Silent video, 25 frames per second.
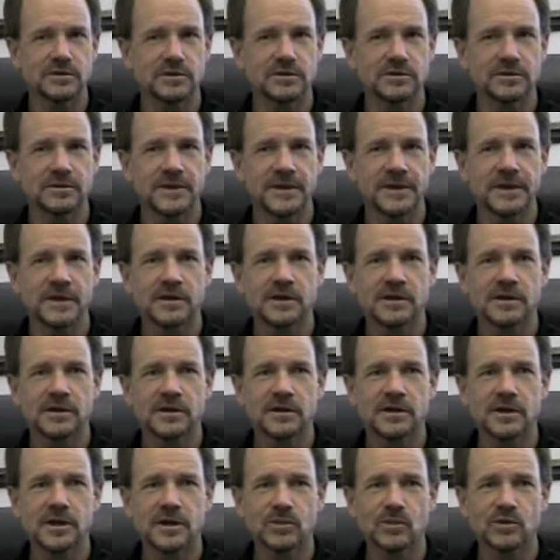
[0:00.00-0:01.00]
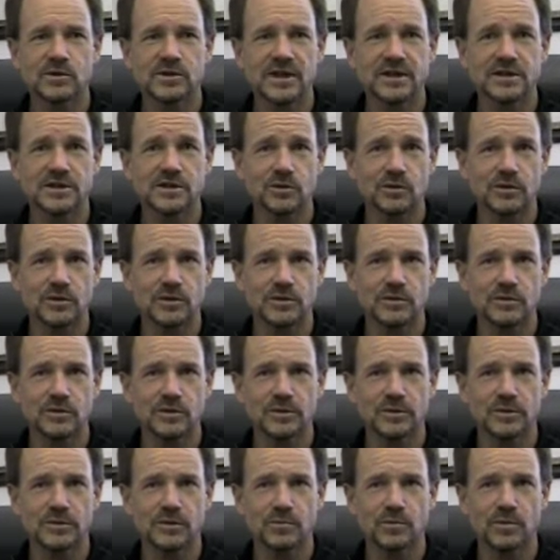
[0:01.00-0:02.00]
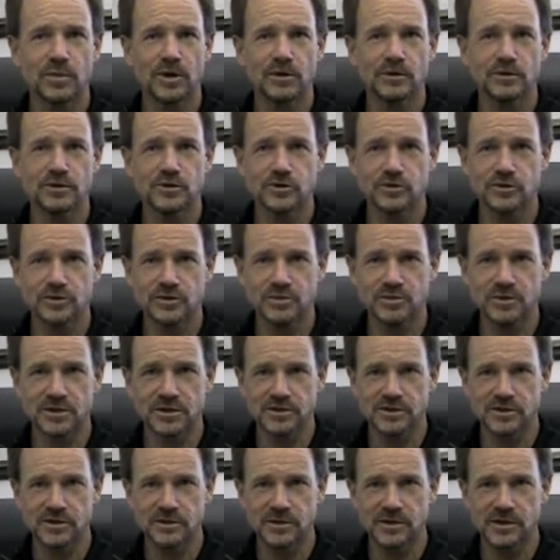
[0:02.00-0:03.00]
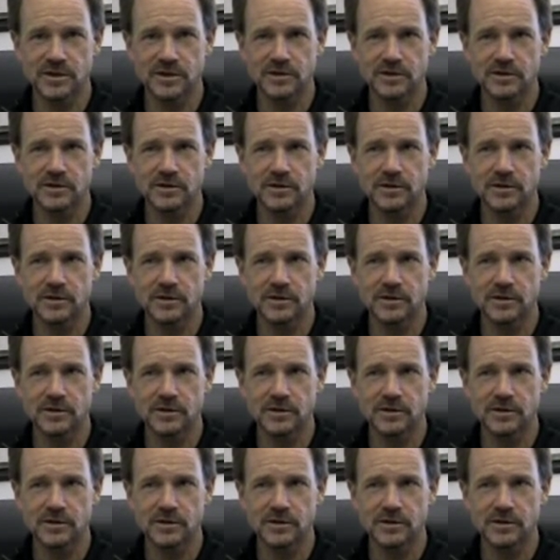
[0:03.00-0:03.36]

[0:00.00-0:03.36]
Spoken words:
and was actually working with parachurch ministry,